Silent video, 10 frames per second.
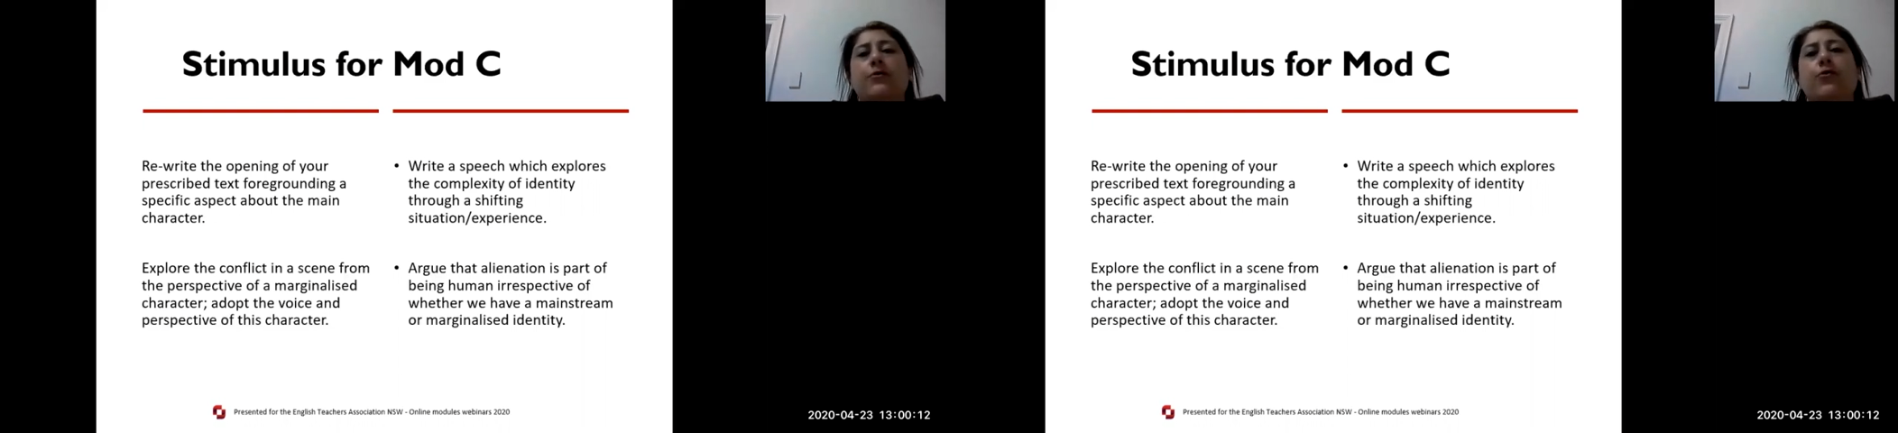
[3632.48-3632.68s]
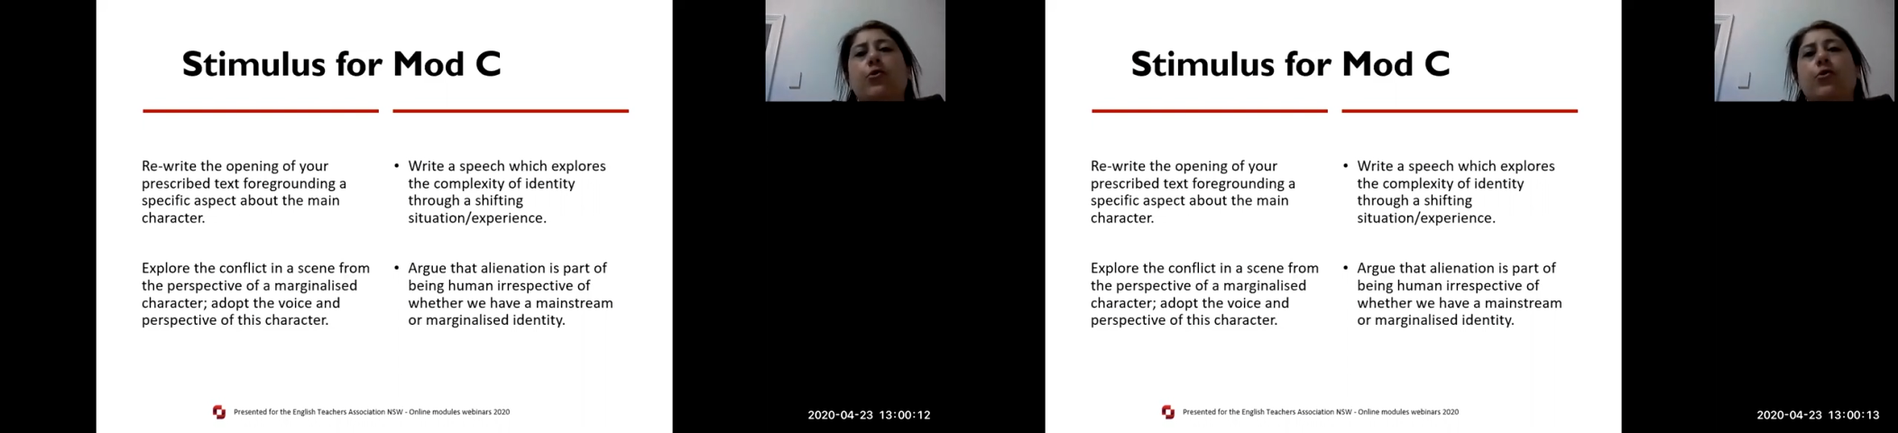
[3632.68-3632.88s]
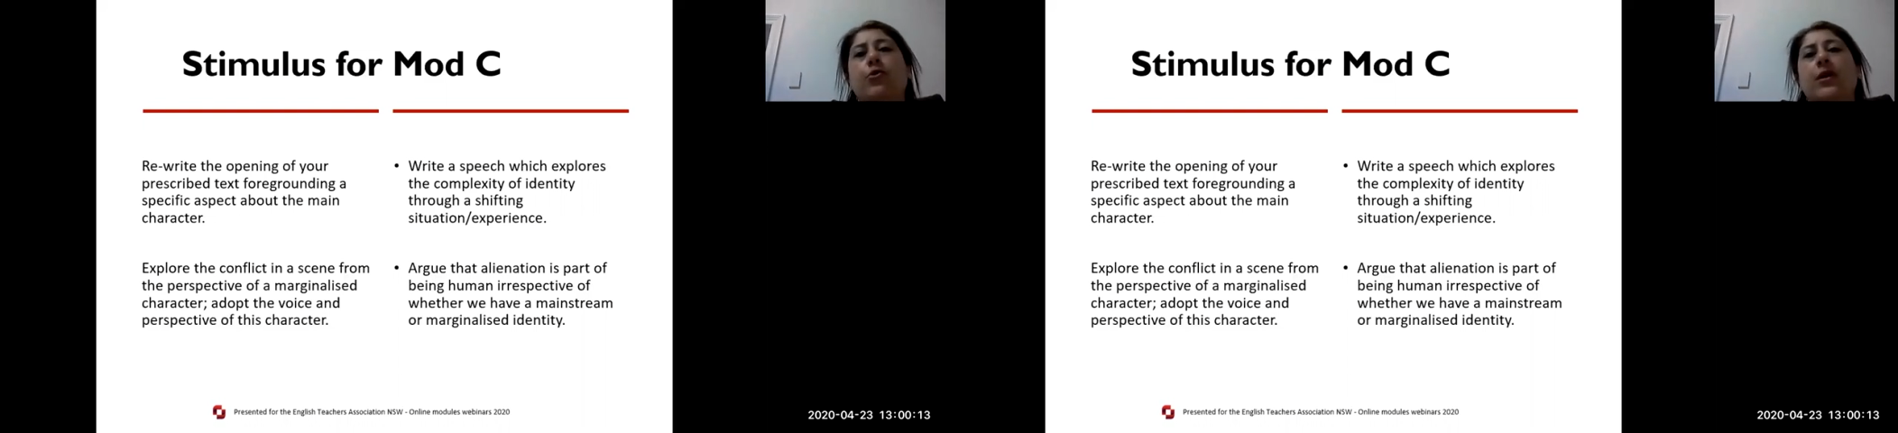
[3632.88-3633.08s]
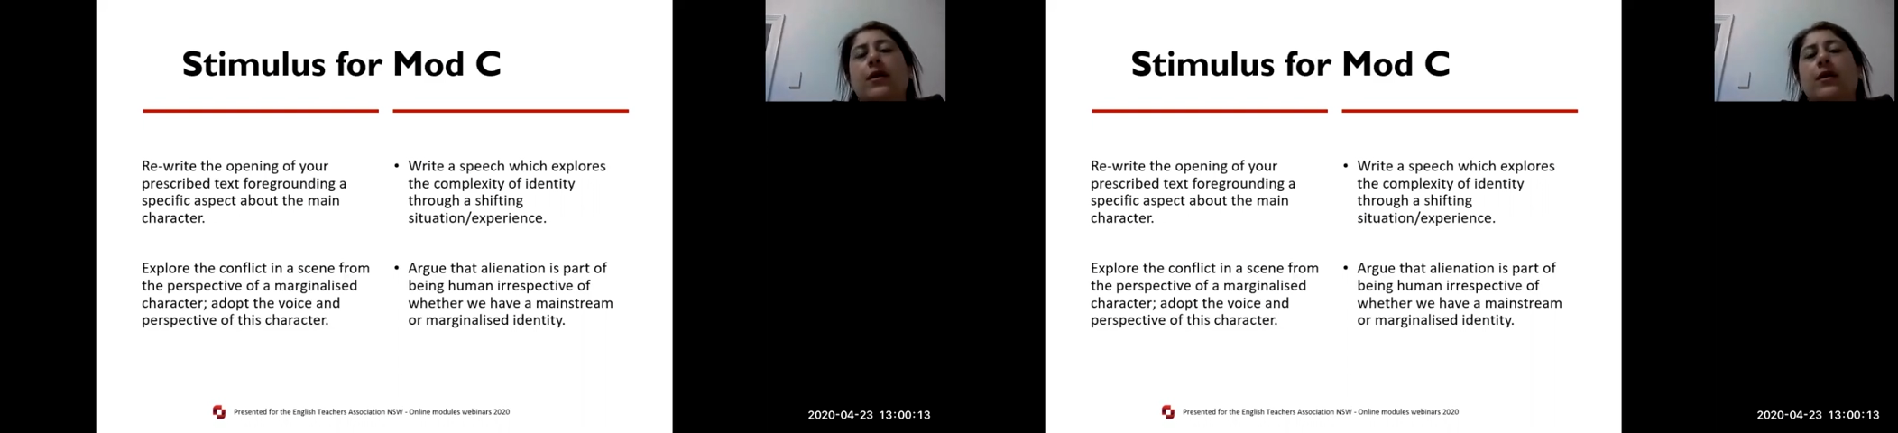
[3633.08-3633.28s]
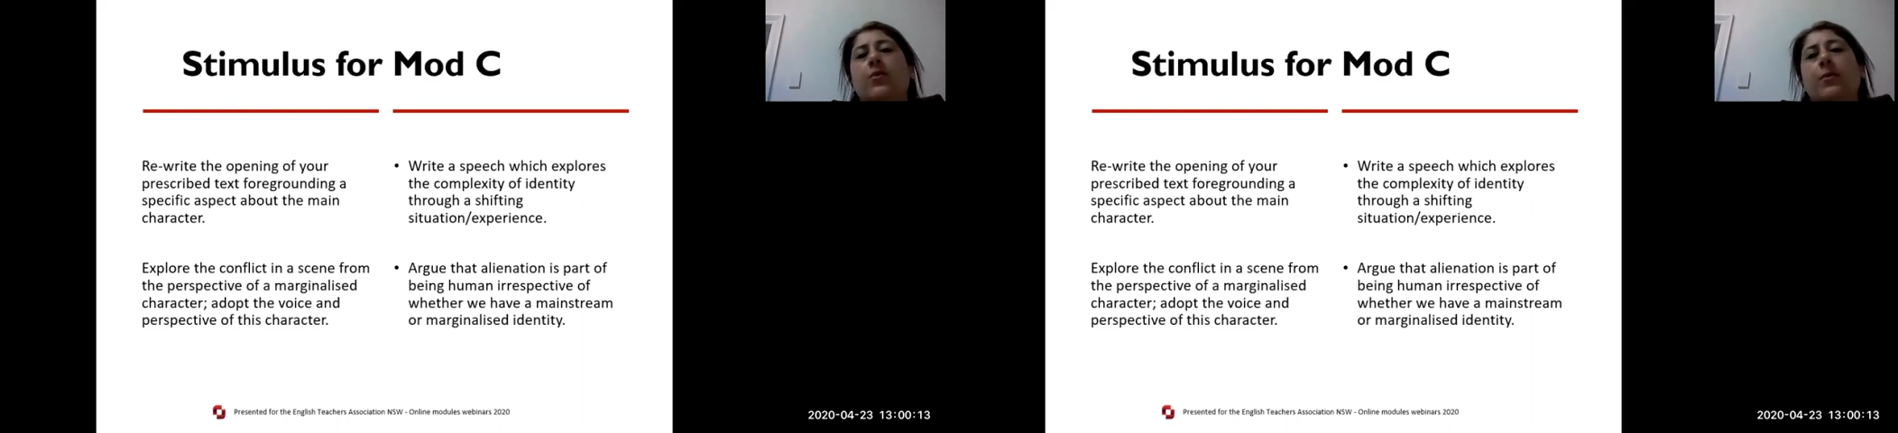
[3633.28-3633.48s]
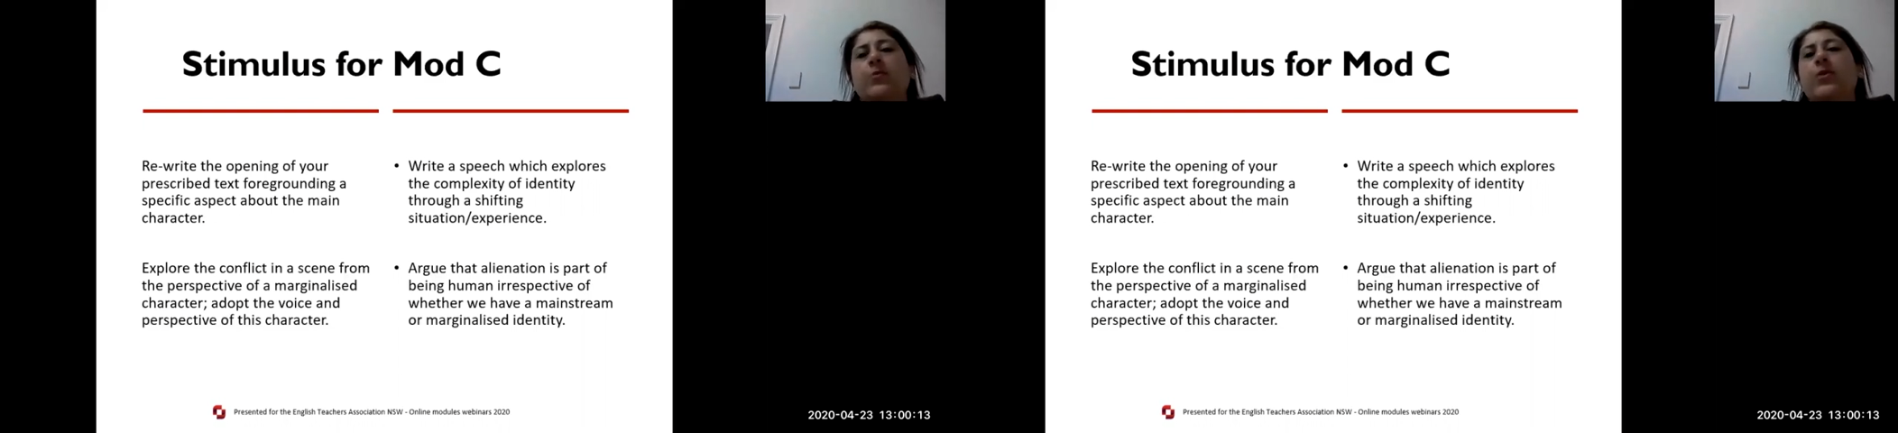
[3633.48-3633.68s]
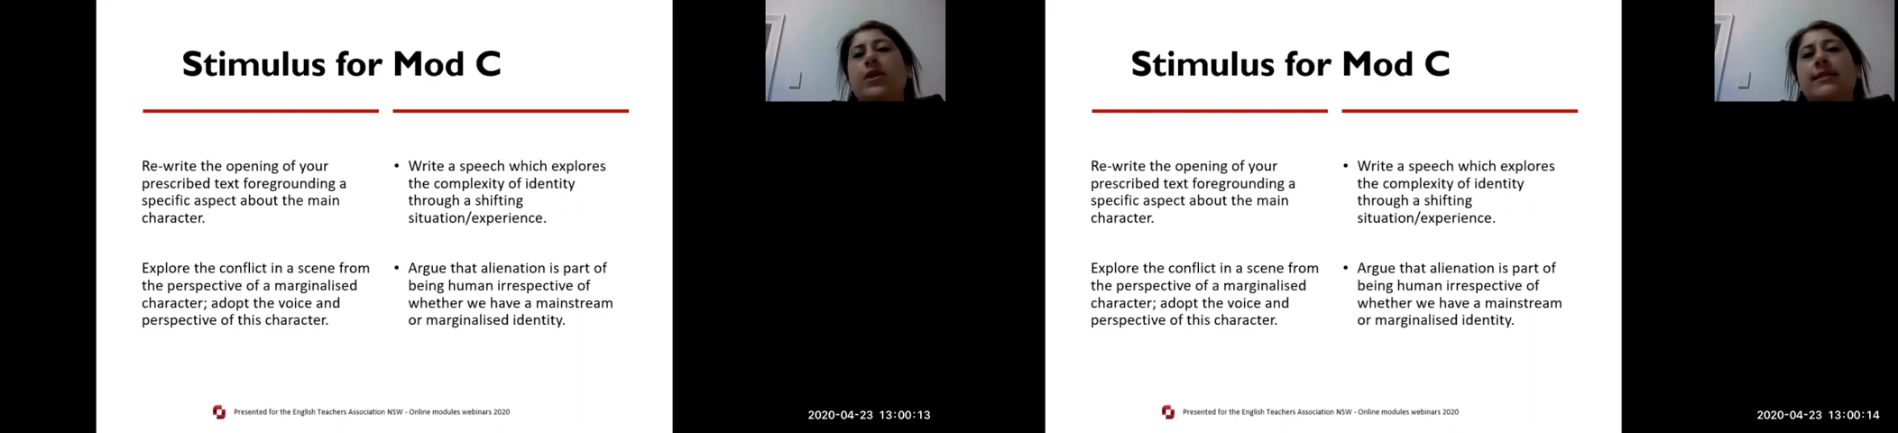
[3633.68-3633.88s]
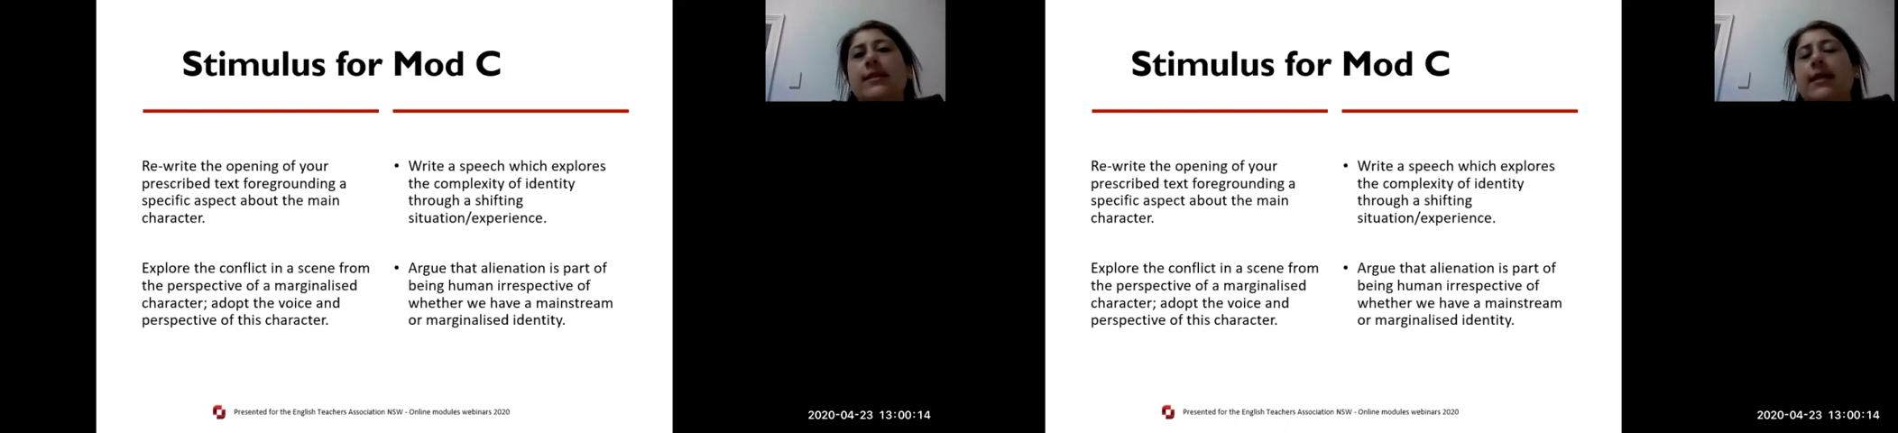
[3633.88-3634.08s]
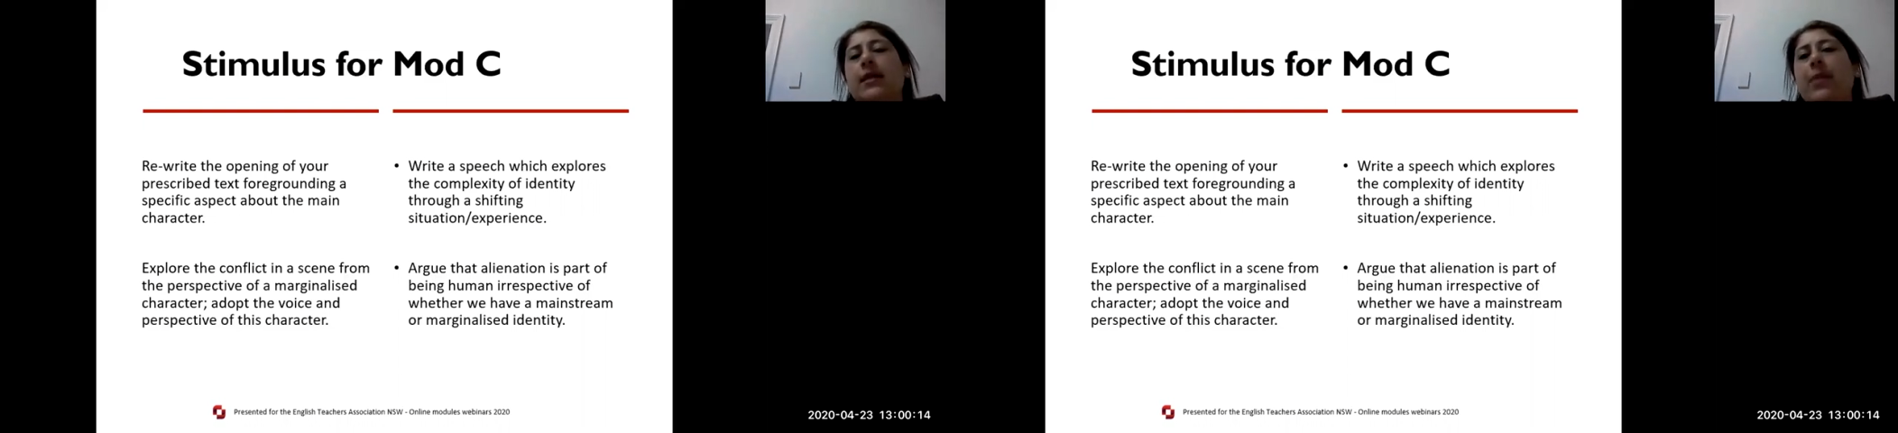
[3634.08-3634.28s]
for, I mean, we don't see any